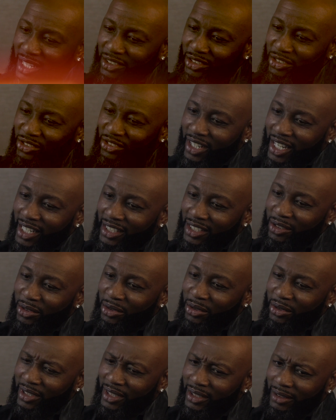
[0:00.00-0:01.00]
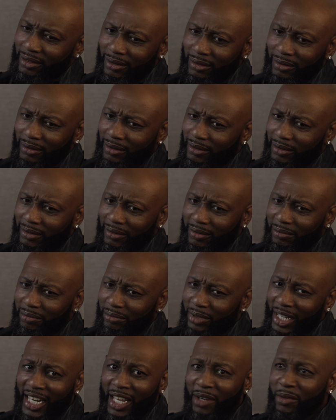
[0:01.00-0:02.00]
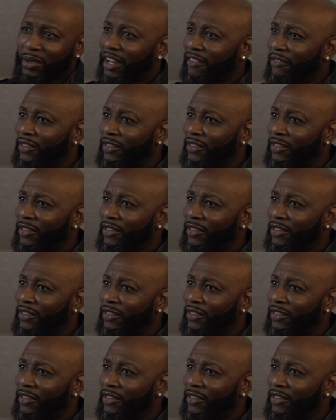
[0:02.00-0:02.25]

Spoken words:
was attracted to her, probably like when I